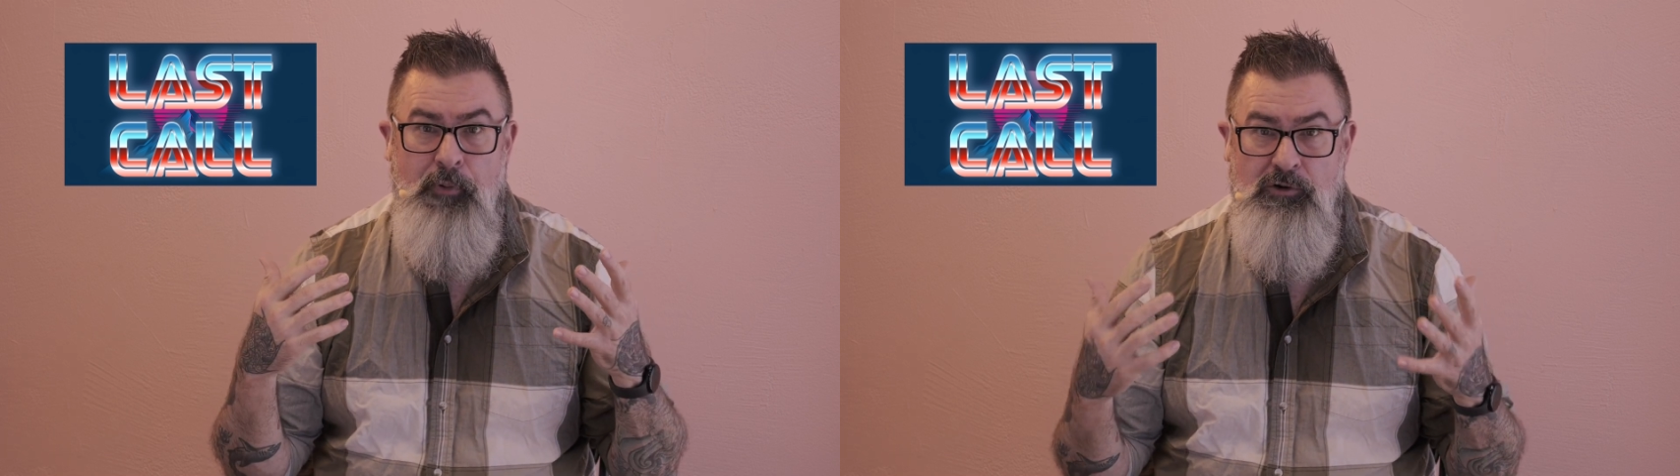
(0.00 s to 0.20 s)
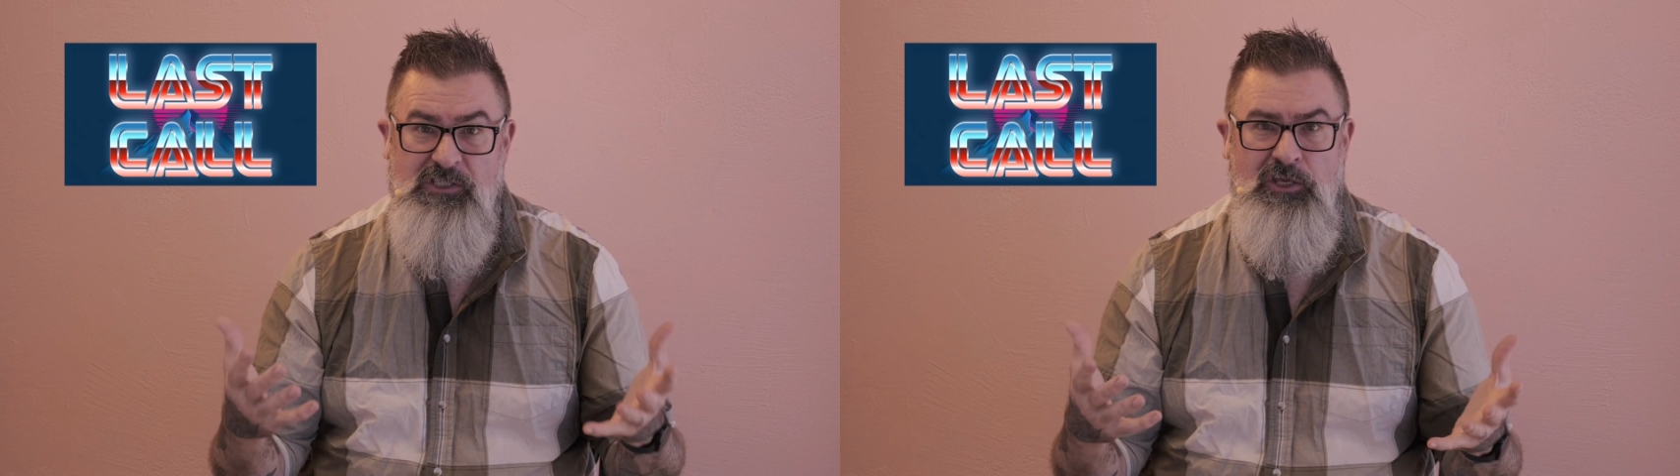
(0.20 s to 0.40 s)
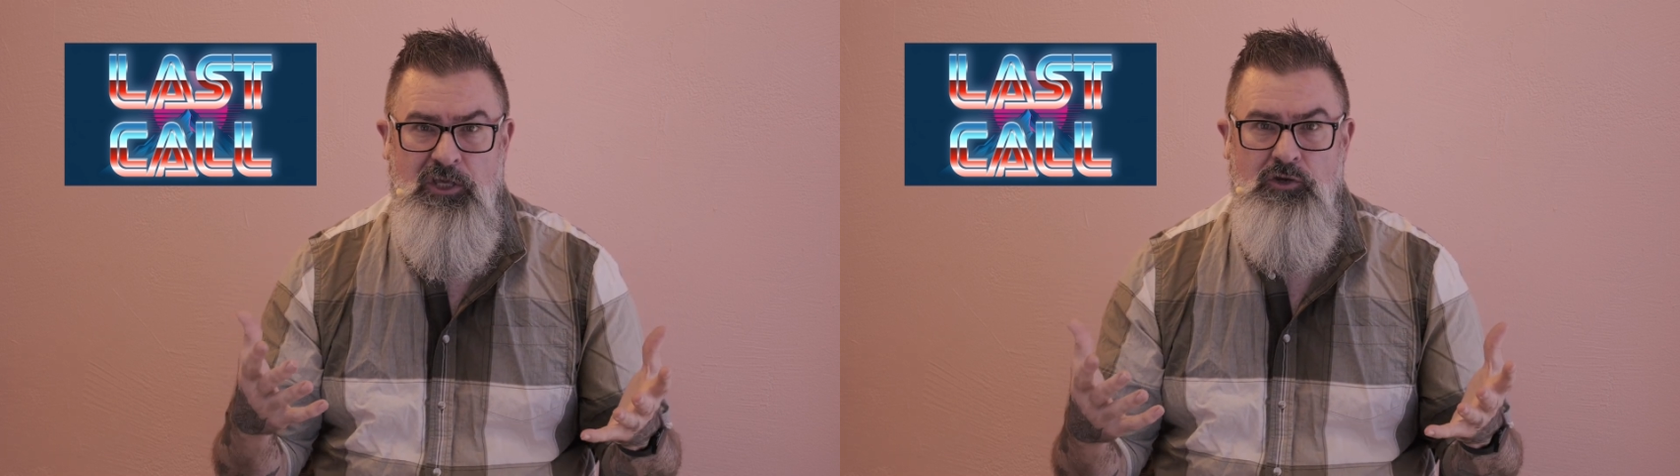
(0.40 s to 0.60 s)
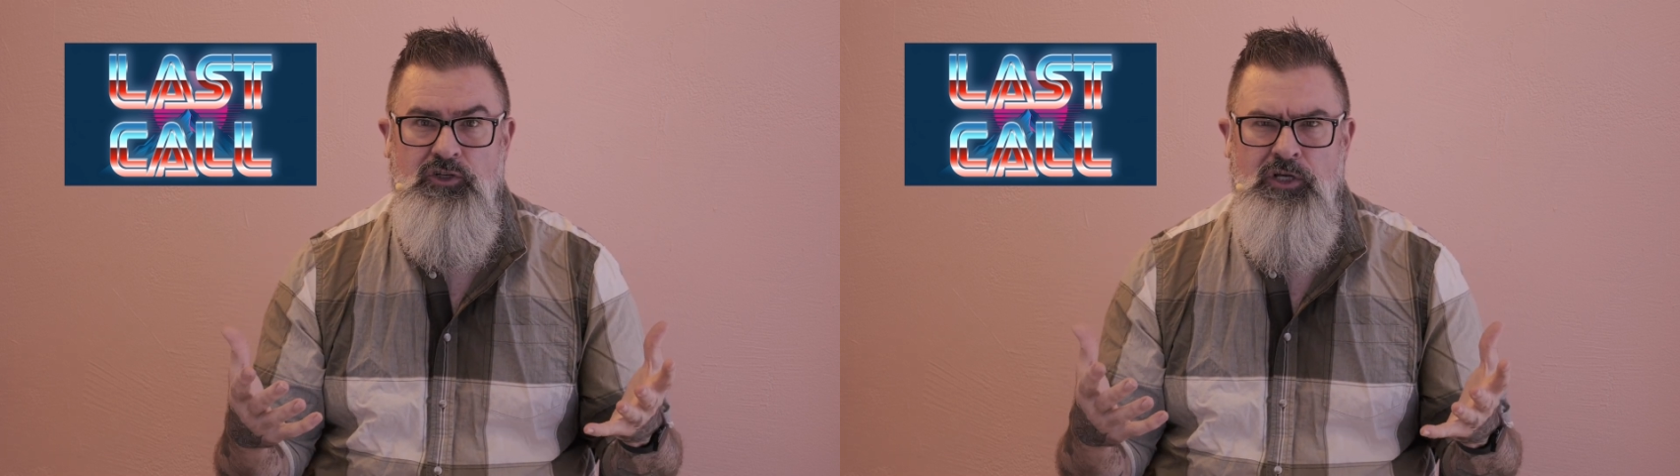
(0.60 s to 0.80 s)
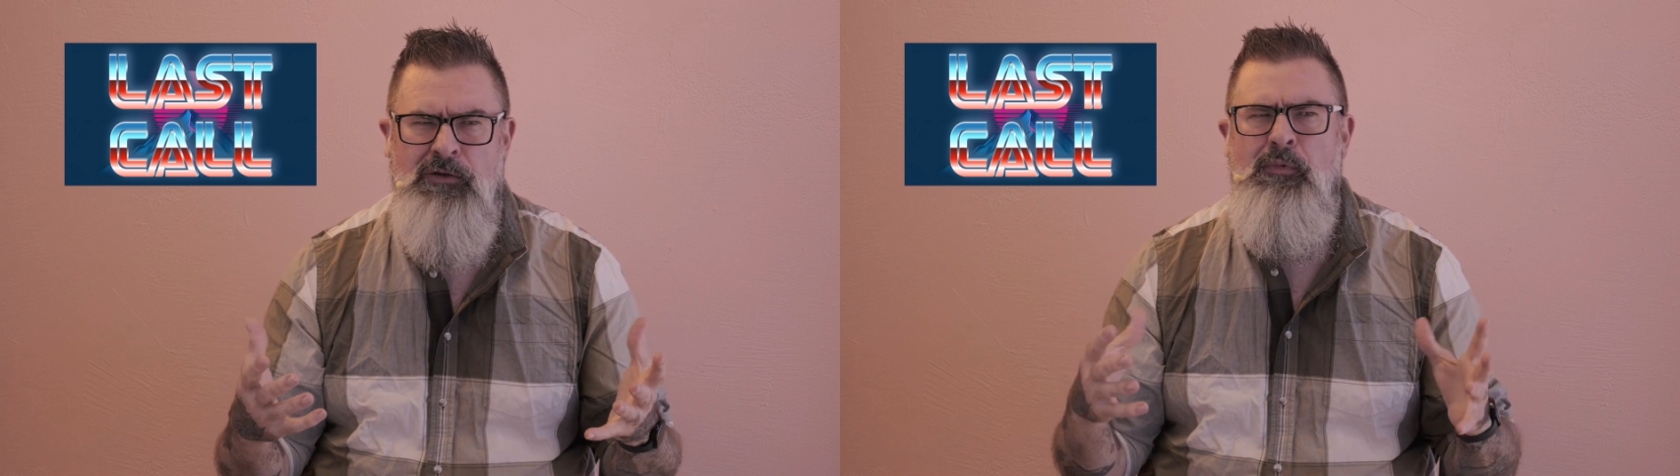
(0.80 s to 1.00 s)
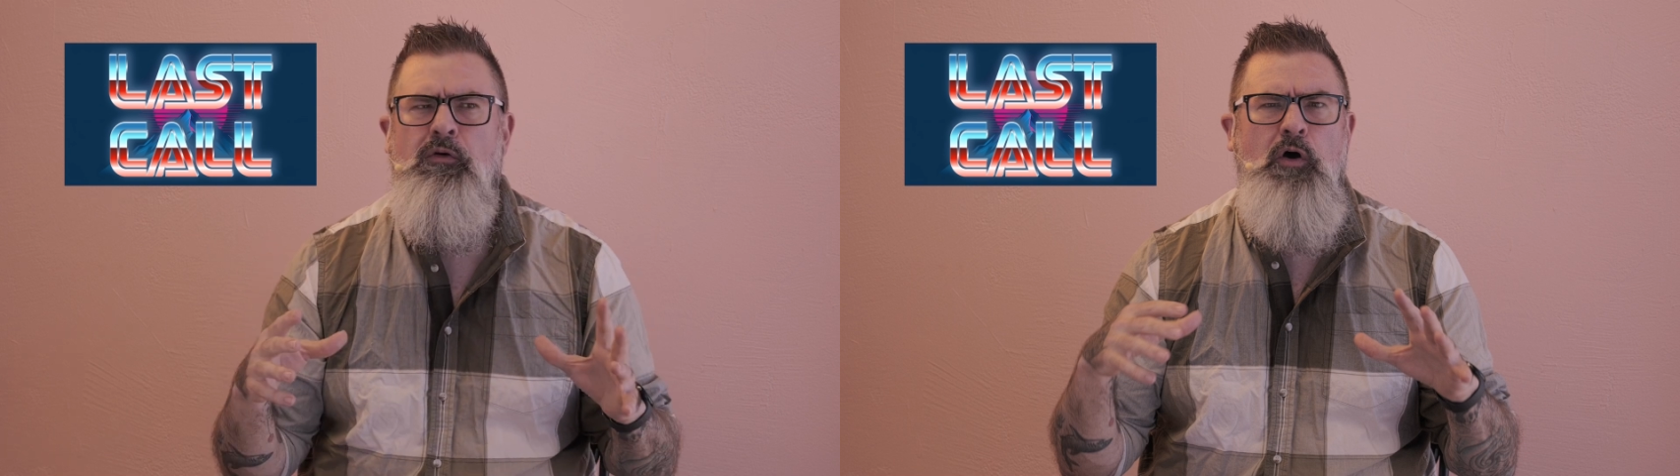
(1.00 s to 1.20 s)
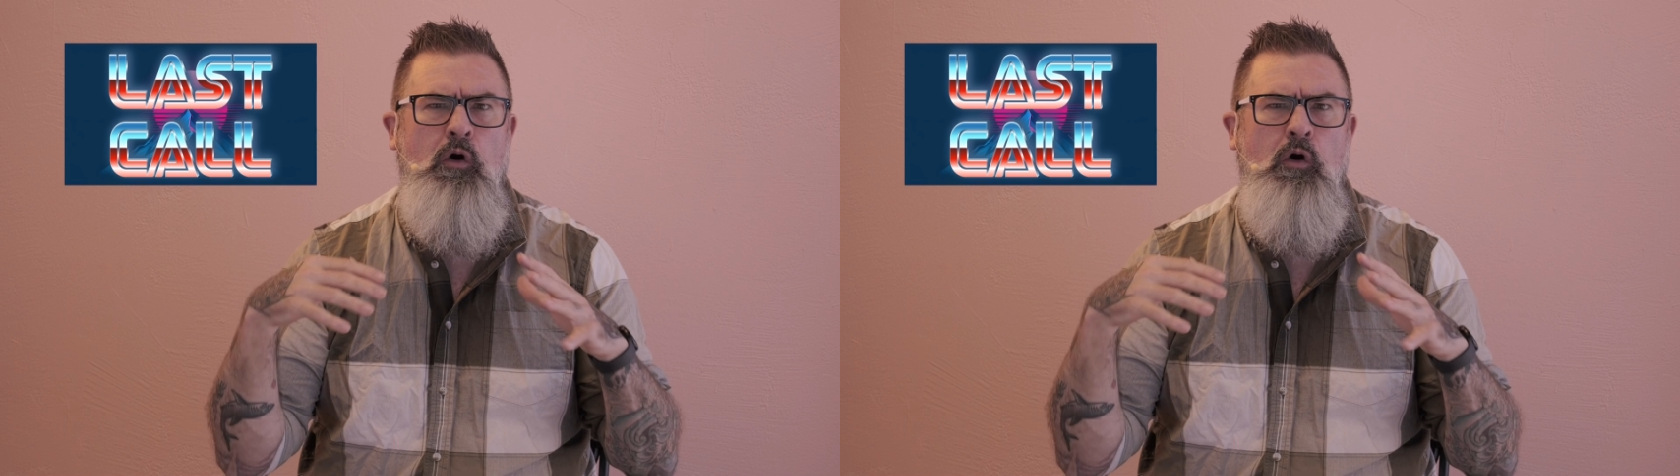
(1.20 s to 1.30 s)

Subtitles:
persecution, both